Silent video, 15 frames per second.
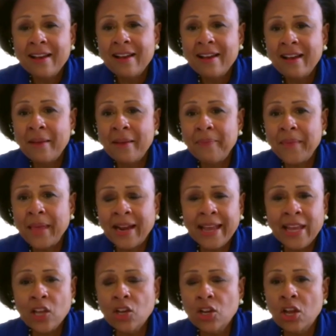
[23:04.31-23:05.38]
And I
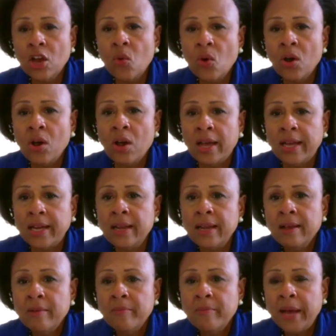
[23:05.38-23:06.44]
could go on,
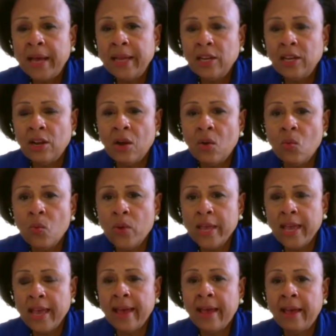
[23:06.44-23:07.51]
but we
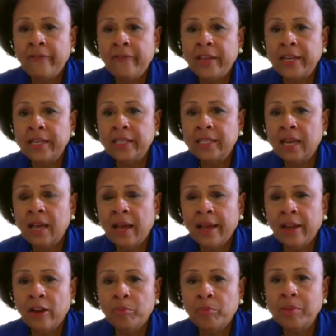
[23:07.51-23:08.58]
have an
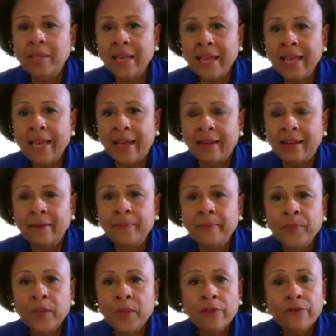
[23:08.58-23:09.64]
entire plan
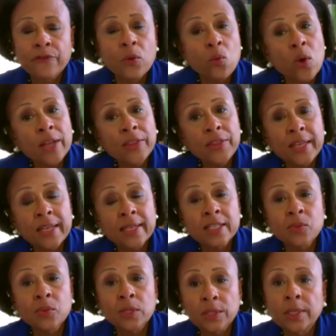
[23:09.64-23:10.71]
for what this
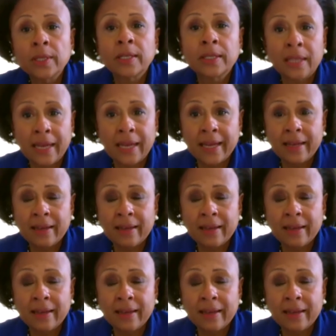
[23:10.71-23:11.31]
will look like